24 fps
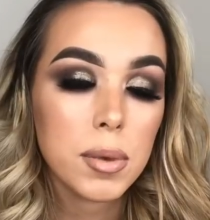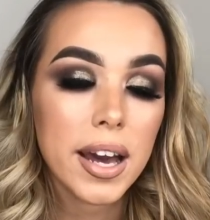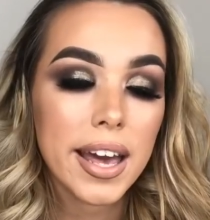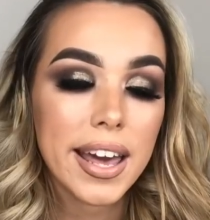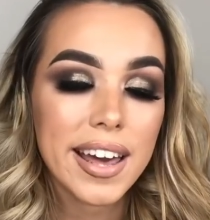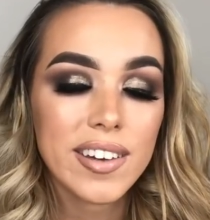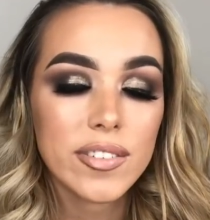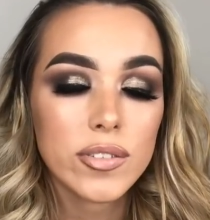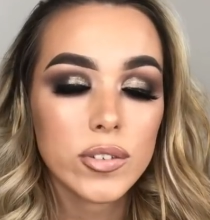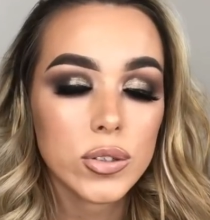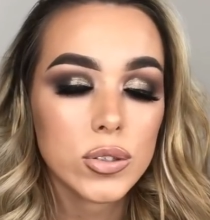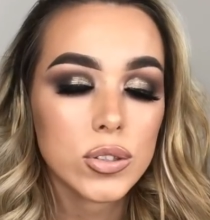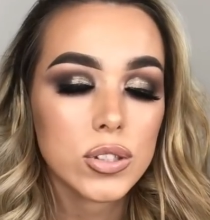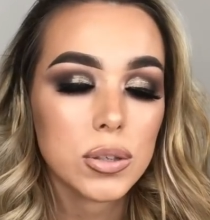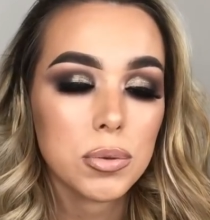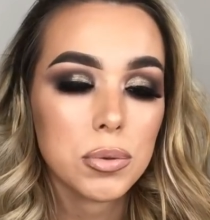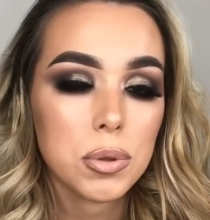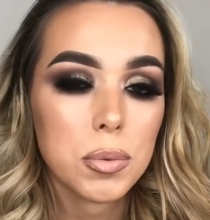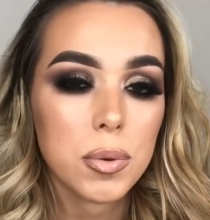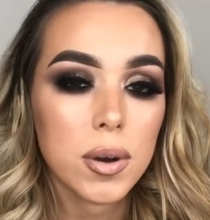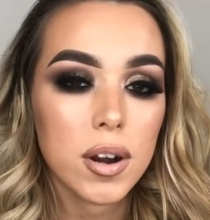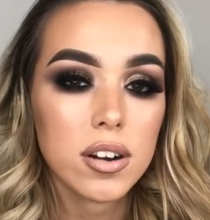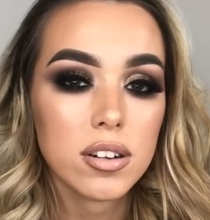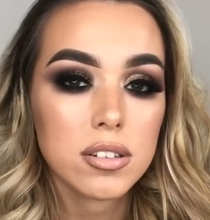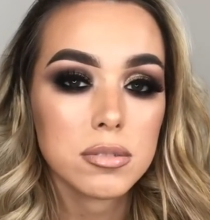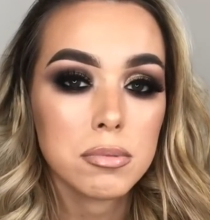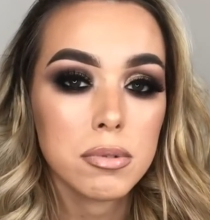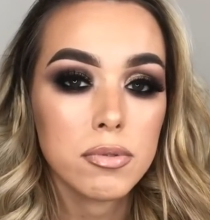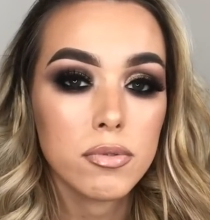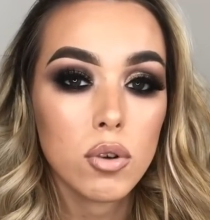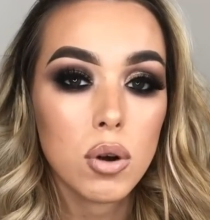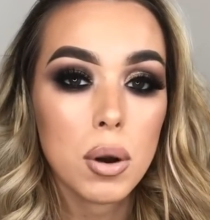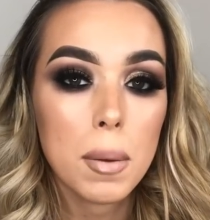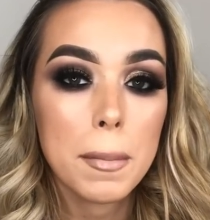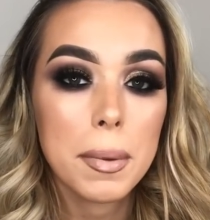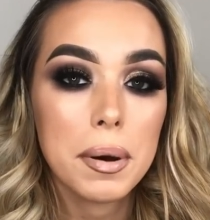I have used some of the products
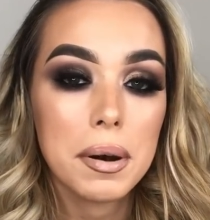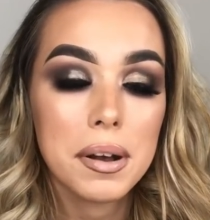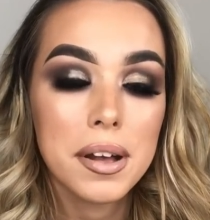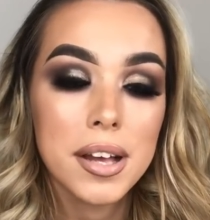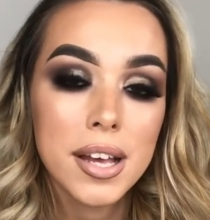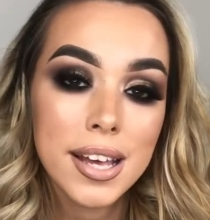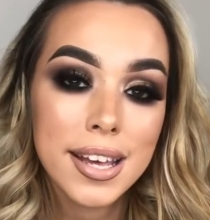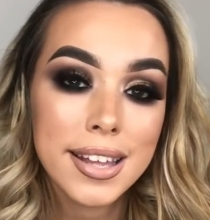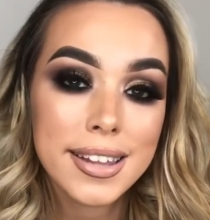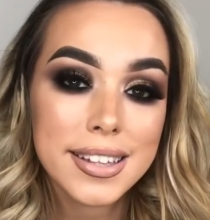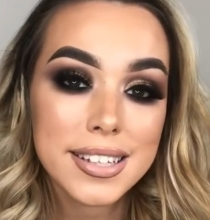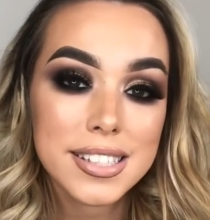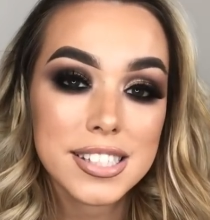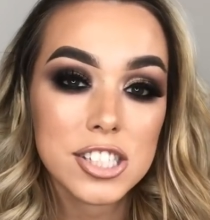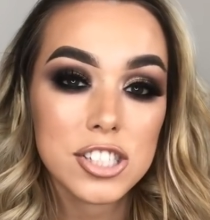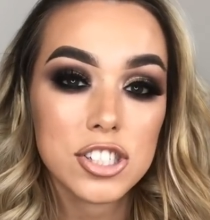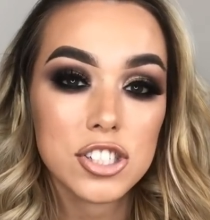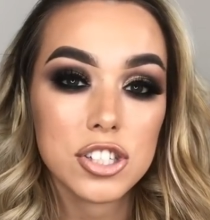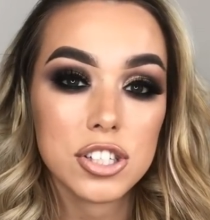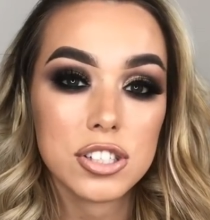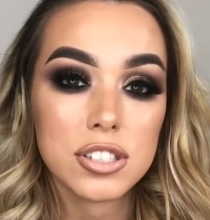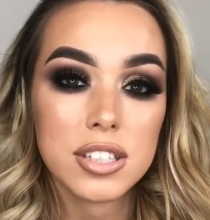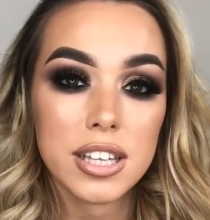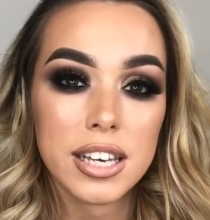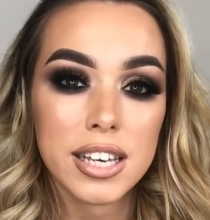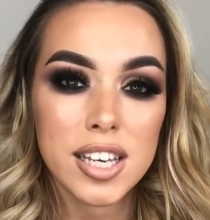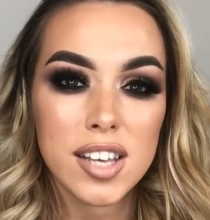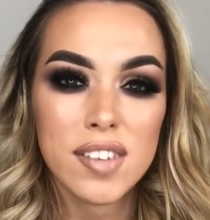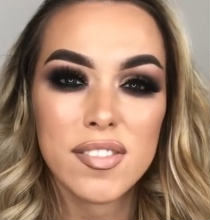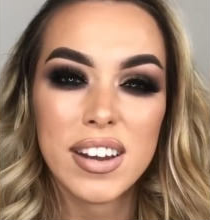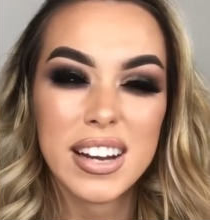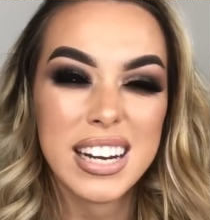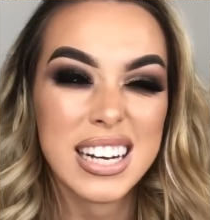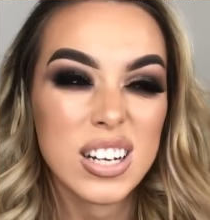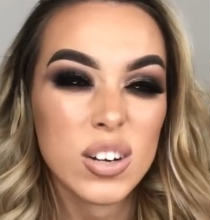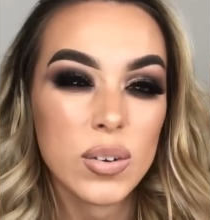before, but this is just like a
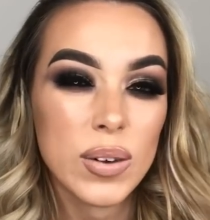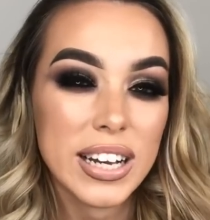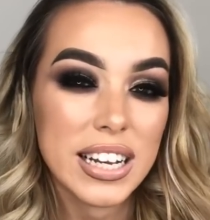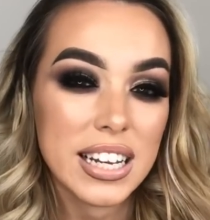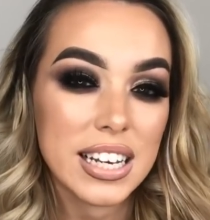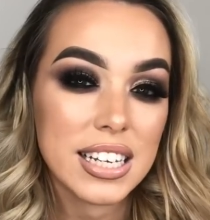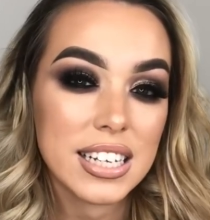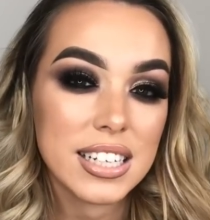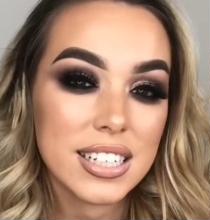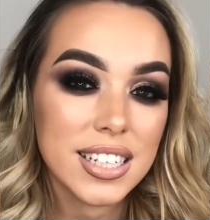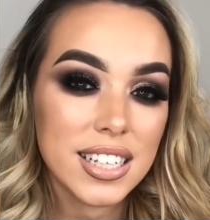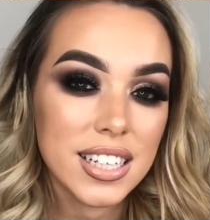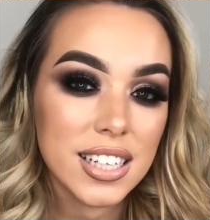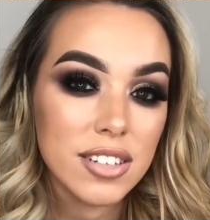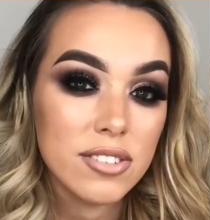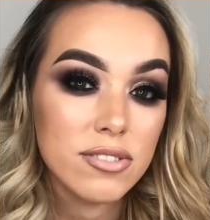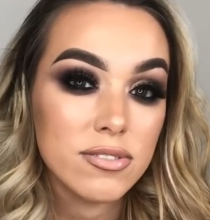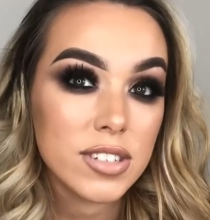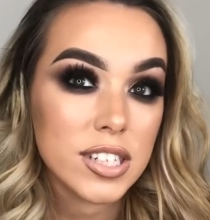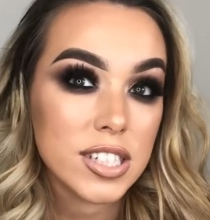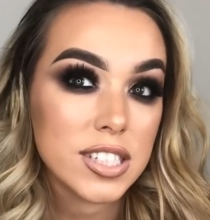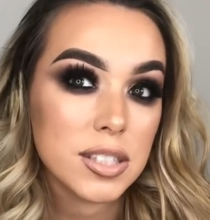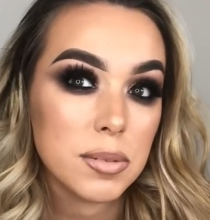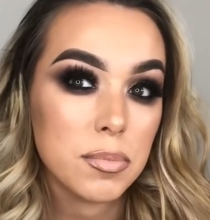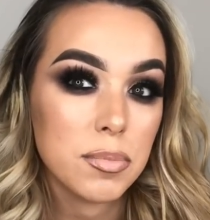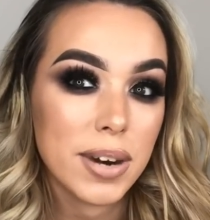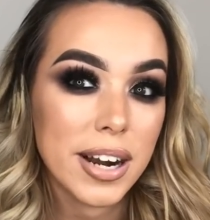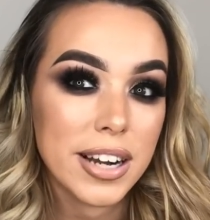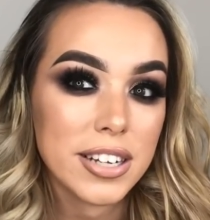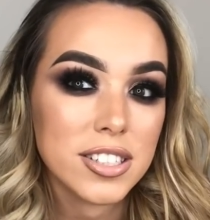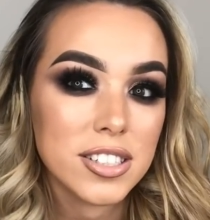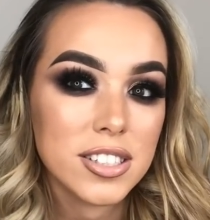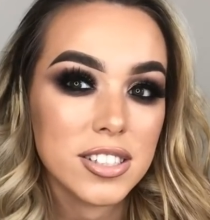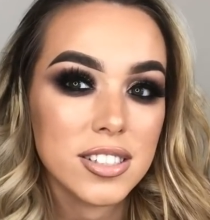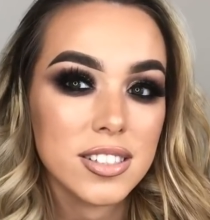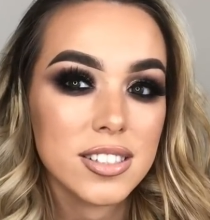very quick little first
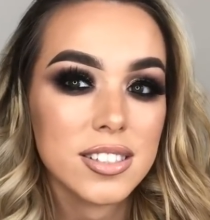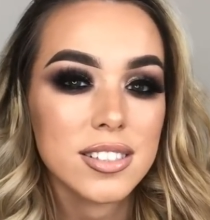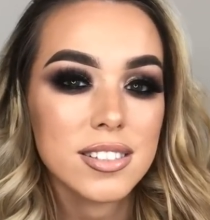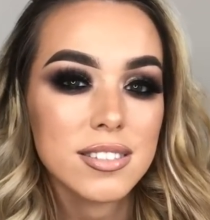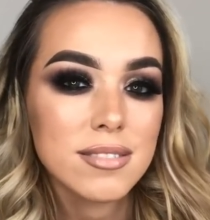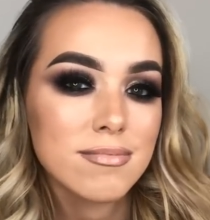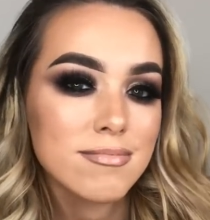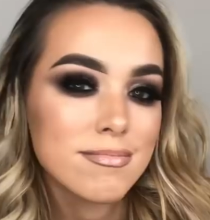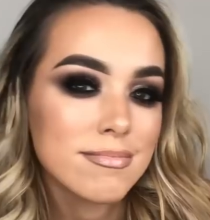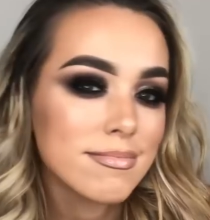impressions-esque